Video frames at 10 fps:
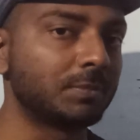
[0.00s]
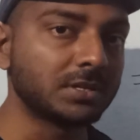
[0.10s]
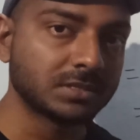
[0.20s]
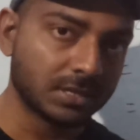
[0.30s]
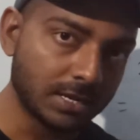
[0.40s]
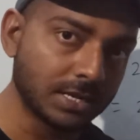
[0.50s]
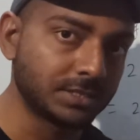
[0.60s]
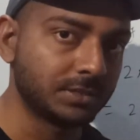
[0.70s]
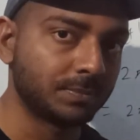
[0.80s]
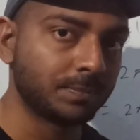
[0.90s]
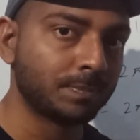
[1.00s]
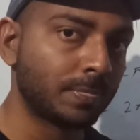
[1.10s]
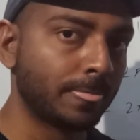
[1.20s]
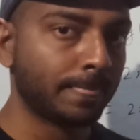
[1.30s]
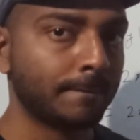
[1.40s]
plus h.
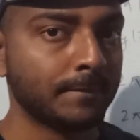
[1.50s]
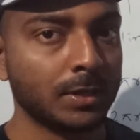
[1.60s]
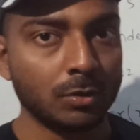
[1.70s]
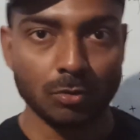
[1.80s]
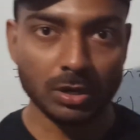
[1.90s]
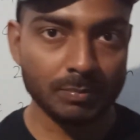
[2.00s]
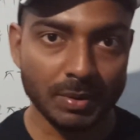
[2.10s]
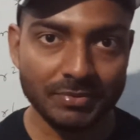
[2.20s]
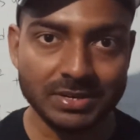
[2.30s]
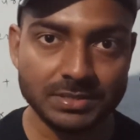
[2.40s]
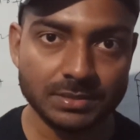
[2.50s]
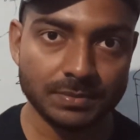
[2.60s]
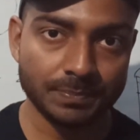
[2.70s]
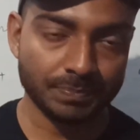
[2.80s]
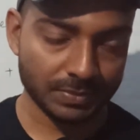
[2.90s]
Okay, my friends,
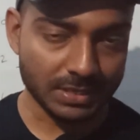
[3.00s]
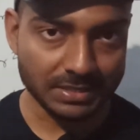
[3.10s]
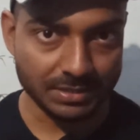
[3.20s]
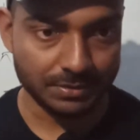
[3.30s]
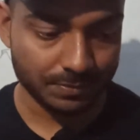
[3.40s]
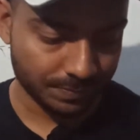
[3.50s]
that's it.